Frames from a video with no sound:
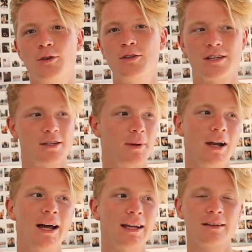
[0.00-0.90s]
using something
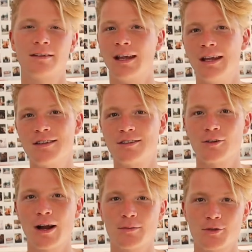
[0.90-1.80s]
like
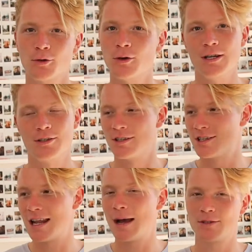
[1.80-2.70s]
Instagram stories and
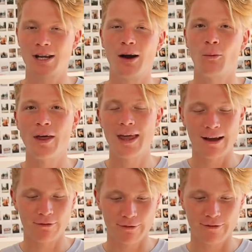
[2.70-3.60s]
Snapchat, where they
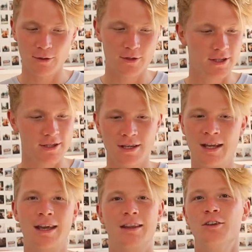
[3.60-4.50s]
have the filters
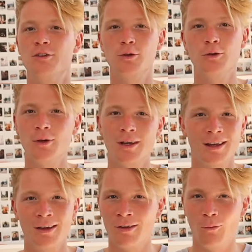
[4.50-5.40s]
that do
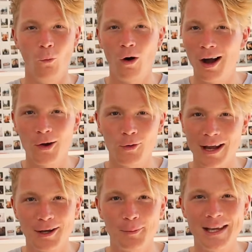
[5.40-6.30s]
wild
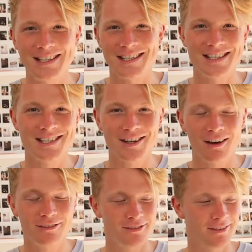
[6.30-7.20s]
animated
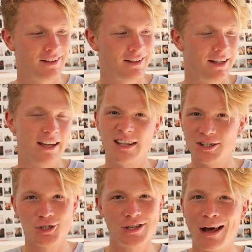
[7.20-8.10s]
stuff, and then
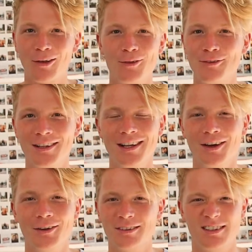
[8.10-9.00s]
just download the video
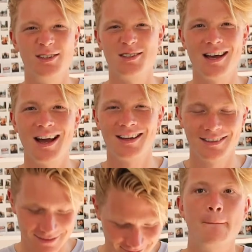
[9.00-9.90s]
and use that.
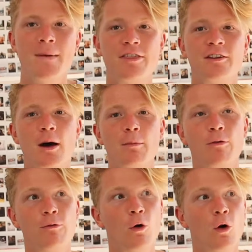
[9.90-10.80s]
Method number
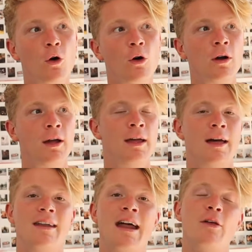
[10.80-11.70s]
4,
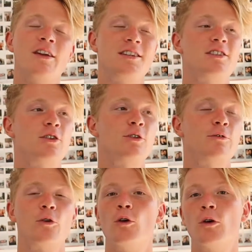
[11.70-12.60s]
and now this is good
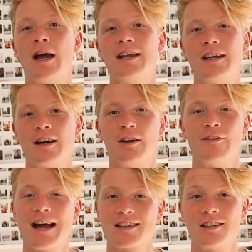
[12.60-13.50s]
for any kind of
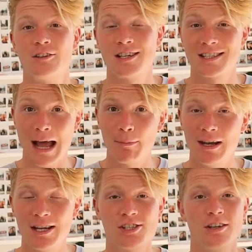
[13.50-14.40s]
apps that are
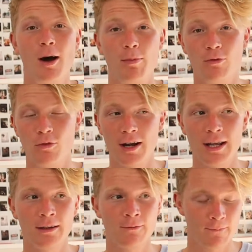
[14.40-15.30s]
established and up and
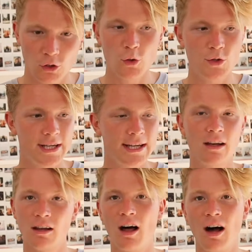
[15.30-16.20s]
running, using
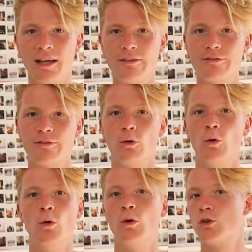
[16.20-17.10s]
live
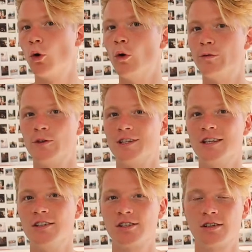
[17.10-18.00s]
or tour
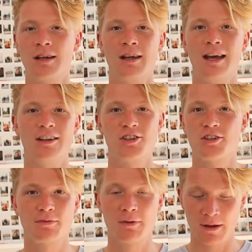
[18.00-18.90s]
footage and
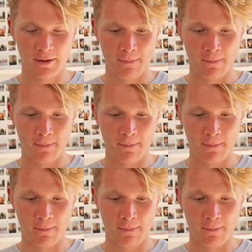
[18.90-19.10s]
just